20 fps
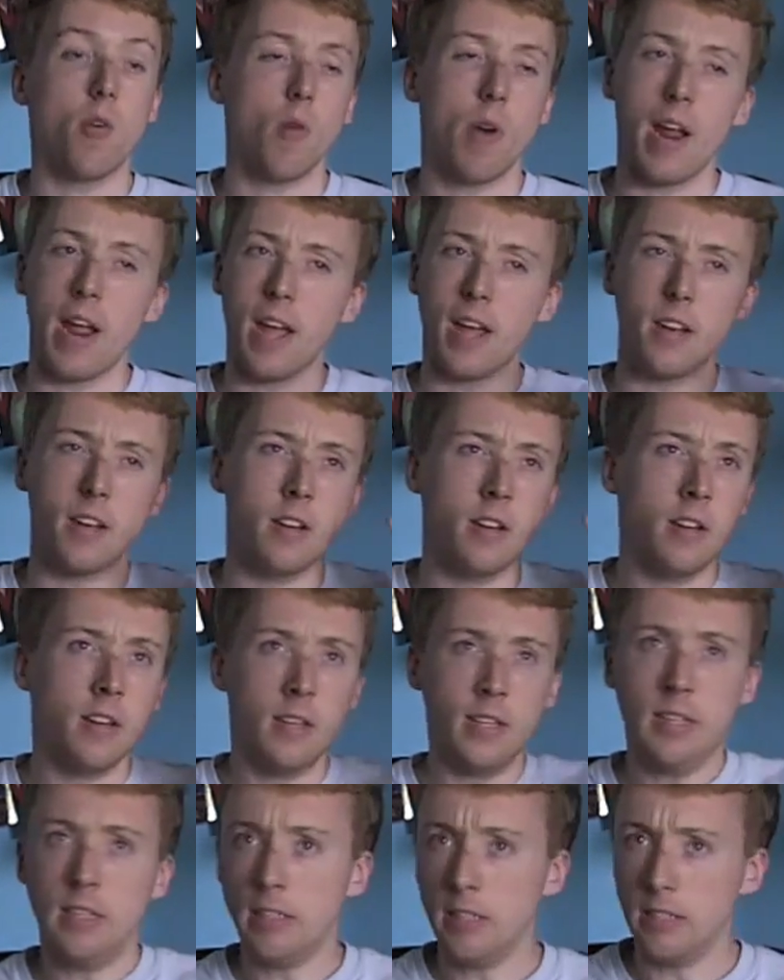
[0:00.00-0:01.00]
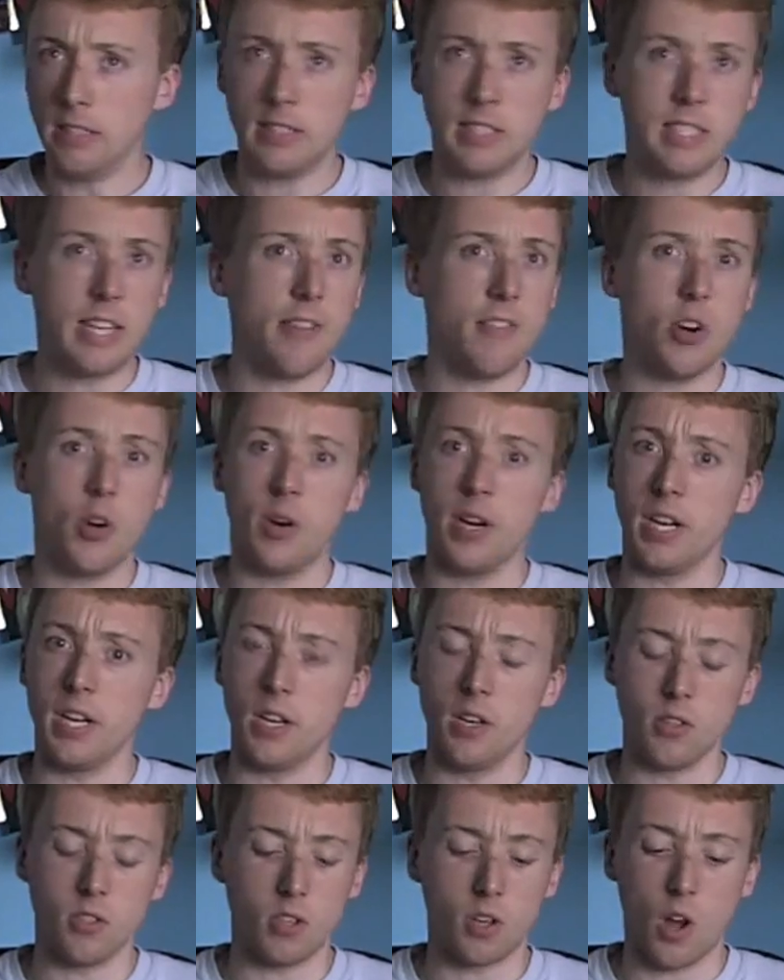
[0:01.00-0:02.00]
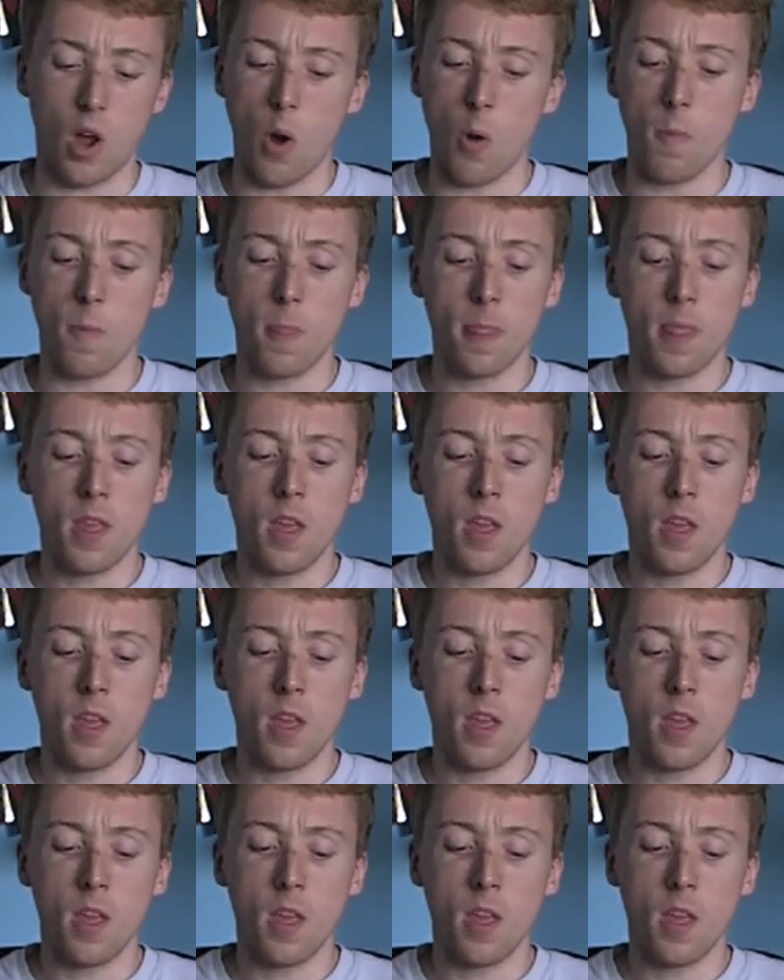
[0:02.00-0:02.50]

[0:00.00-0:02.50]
ran 7 or 8 years ago.